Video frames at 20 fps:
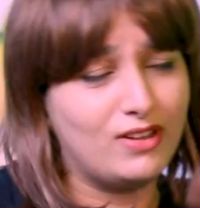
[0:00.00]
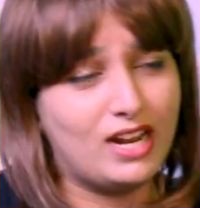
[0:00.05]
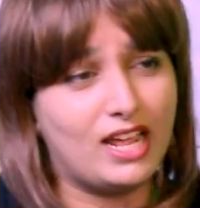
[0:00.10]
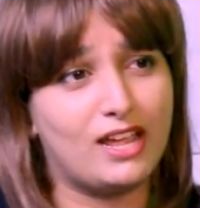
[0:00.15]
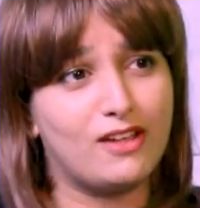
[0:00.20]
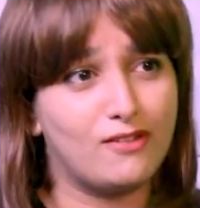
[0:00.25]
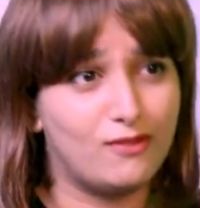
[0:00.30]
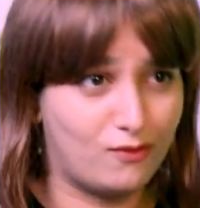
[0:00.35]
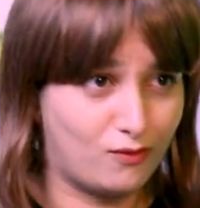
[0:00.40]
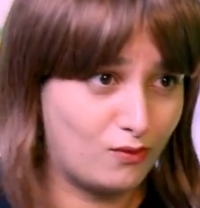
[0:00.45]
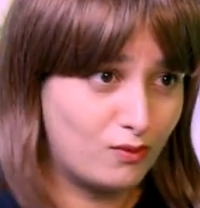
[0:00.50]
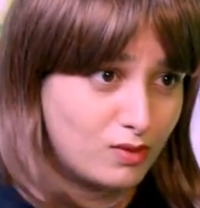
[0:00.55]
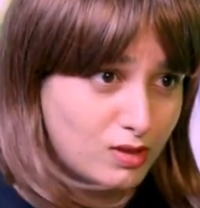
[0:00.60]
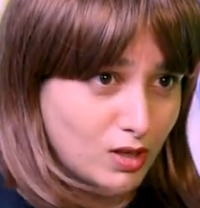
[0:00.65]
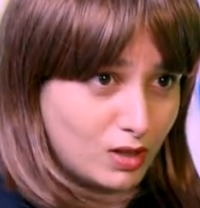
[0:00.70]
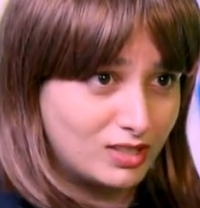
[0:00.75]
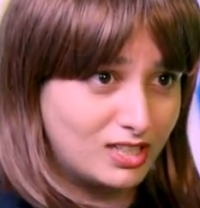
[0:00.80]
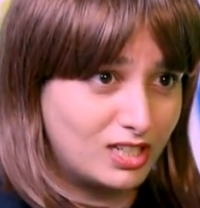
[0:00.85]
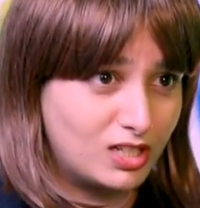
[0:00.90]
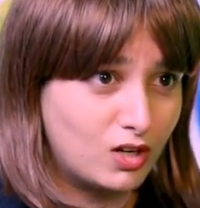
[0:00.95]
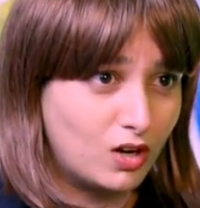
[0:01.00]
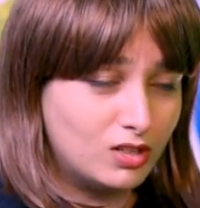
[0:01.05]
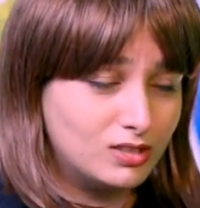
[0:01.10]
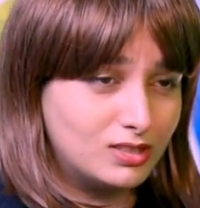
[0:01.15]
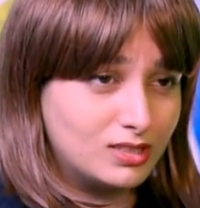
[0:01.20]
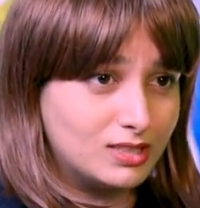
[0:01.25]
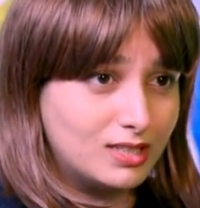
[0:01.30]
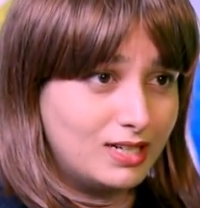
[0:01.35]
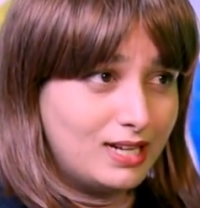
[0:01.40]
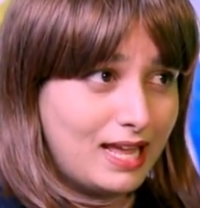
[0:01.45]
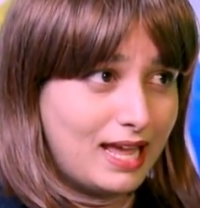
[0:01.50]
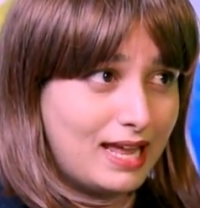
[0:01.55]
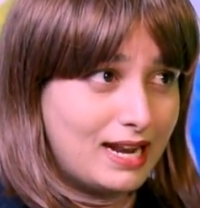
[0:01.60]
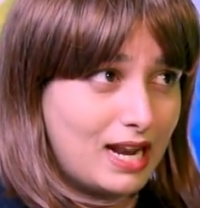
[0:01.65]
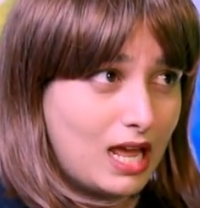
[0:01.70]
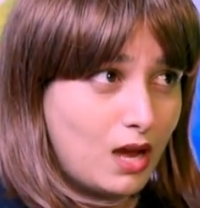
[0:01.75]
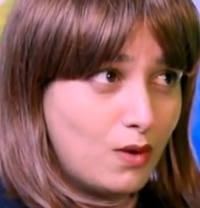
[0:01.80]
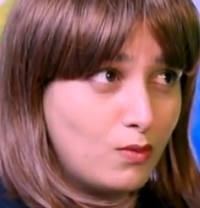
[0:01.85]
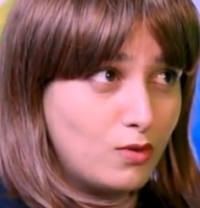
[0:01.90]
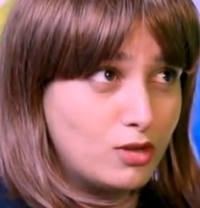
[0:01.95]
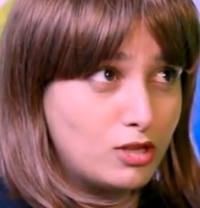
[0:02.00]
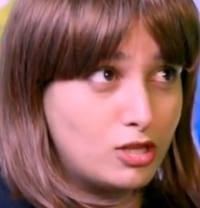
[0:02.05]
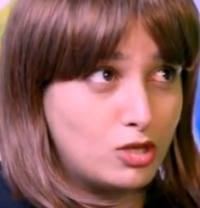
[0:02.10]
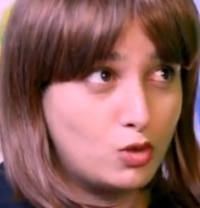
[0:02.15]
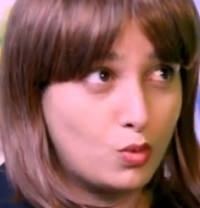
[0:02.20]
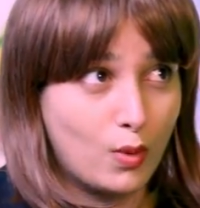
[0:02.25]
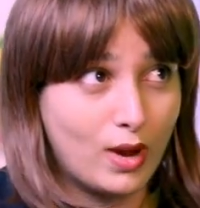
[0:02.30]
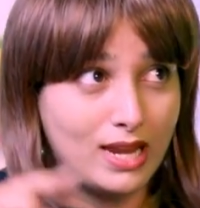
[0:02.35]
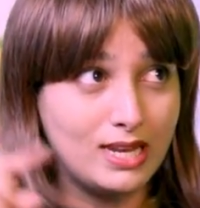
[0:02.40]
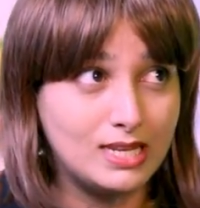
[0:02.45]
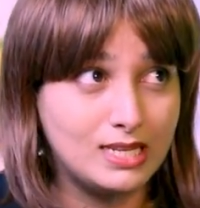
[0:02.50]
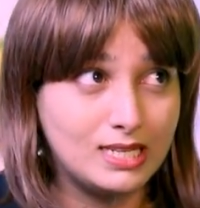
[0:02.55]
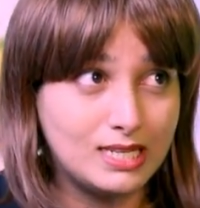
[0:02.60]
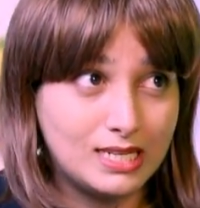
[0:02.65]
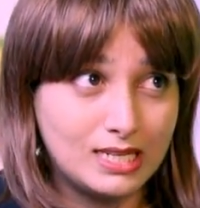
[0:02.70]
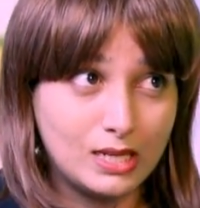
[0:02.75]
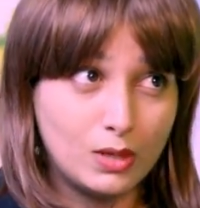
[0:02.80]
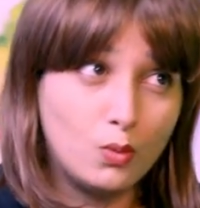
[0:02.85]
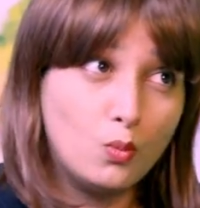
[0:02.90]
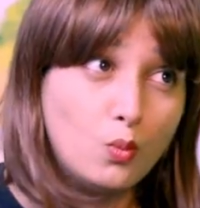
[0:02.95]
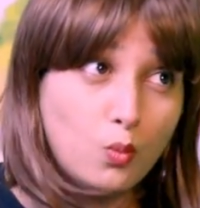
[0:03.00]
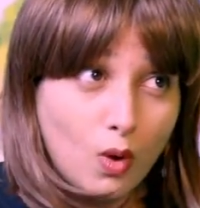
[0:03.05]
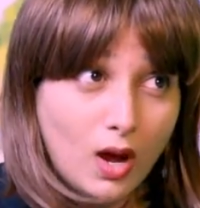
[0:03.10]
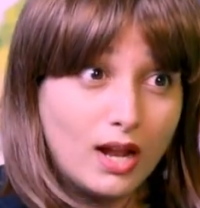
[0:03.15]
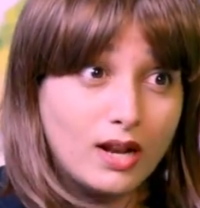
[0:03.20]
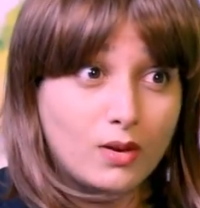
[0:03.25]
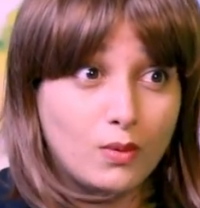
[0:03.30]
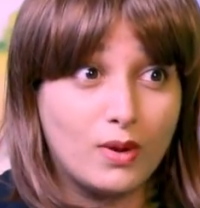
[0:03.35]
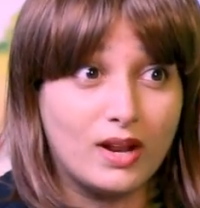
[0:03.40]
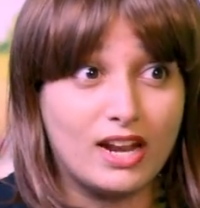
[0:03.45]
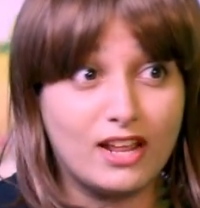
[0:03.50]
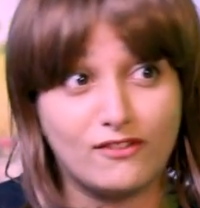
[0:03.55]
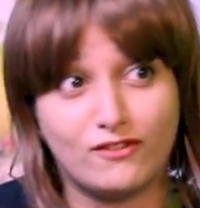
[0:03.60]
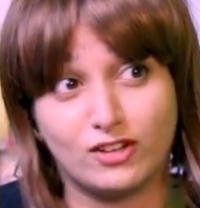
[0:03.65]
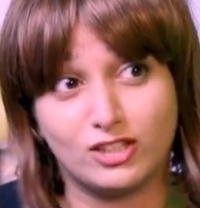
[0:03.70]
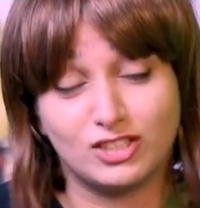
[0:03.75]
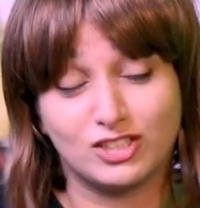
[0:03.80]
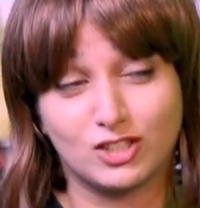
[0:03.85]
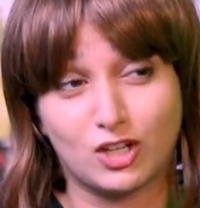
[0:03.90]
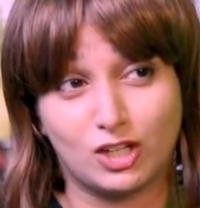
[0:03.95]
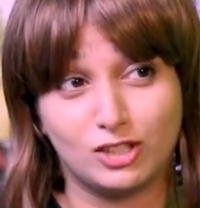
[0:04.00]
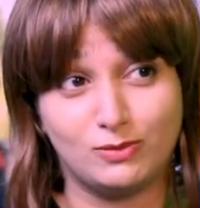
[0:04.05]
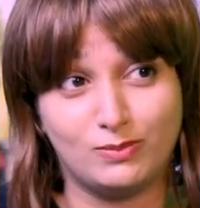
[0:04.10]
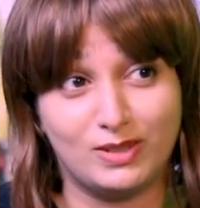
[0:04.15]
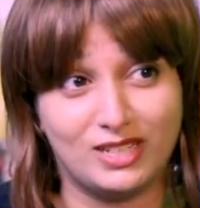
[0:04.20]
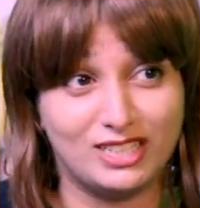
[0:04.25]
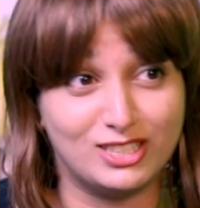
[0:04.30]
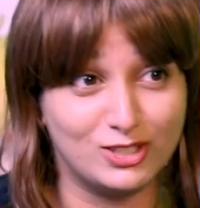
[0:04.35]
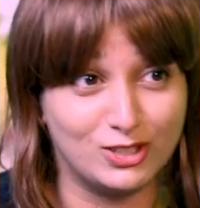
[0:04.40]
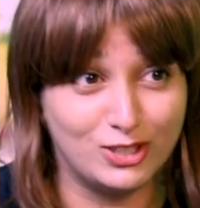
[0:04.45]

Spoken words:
when I saw that concert, and I was 21 when I first cosplayed.